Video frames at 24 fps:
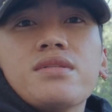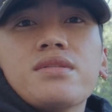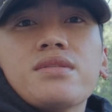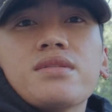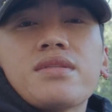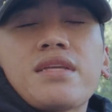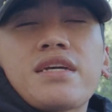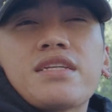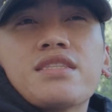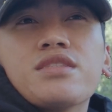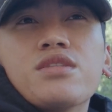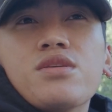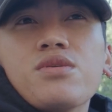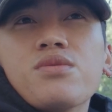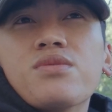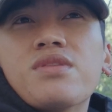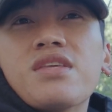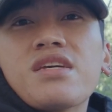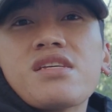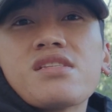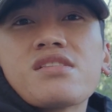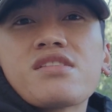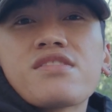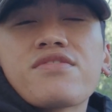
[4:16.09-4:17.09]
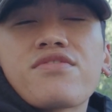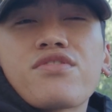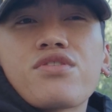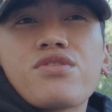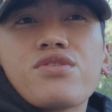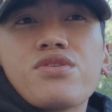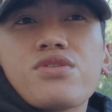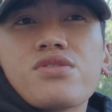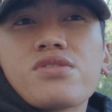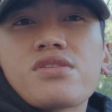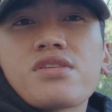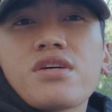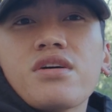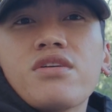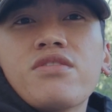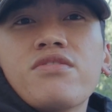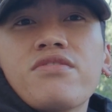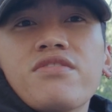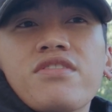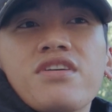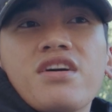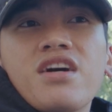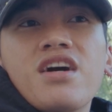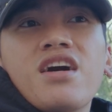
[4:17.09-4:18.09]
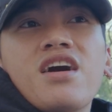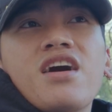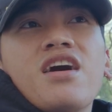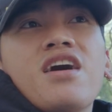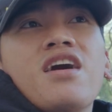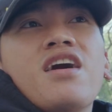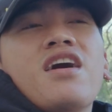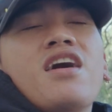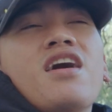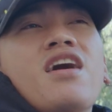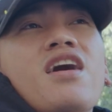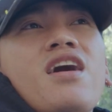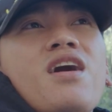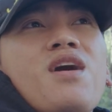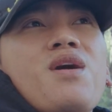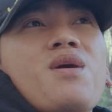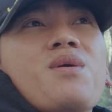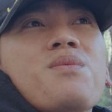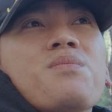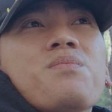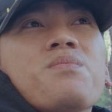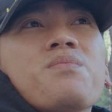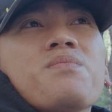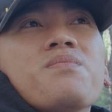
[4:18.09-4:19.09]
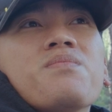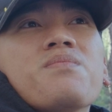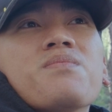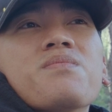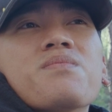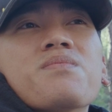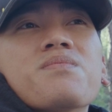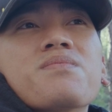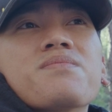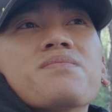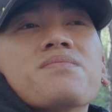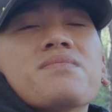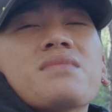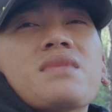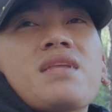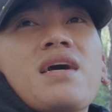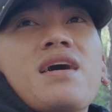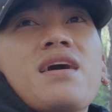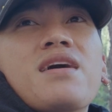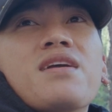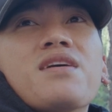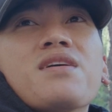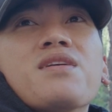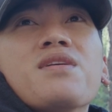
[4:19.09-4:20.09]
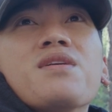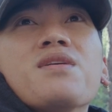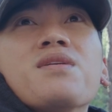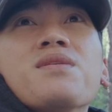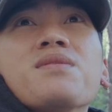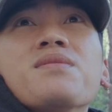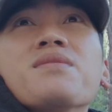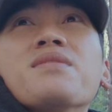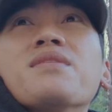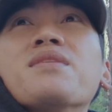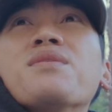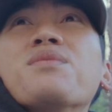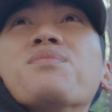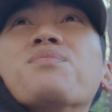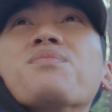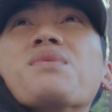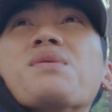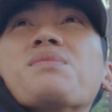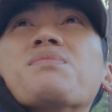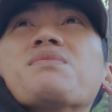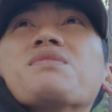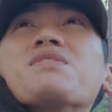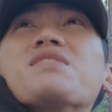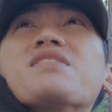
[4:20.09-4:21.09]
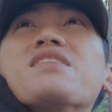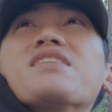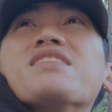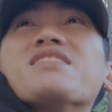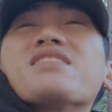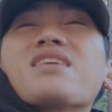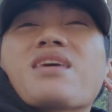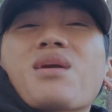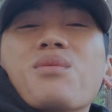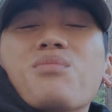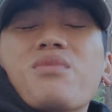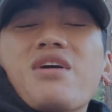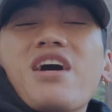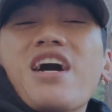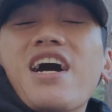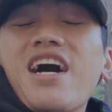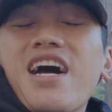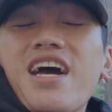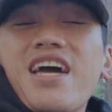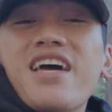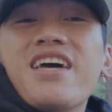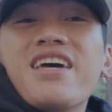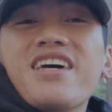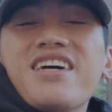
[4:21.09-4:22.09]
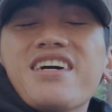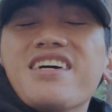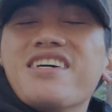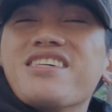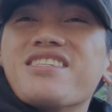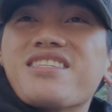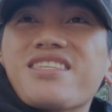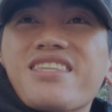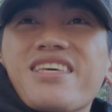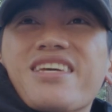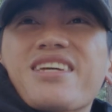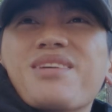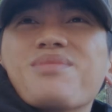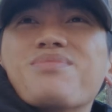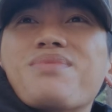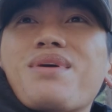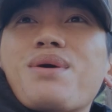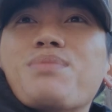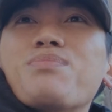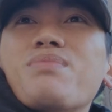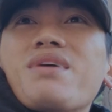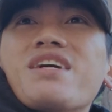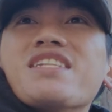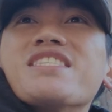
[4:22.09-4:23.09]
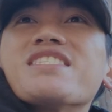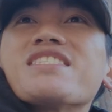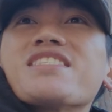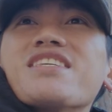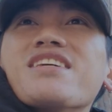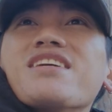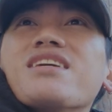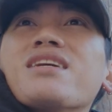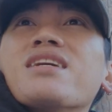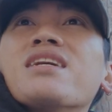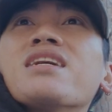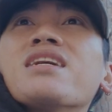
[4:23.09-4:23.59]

like do things for yourself. Um, I don't know. Maybe it's like it is like a bad mindset.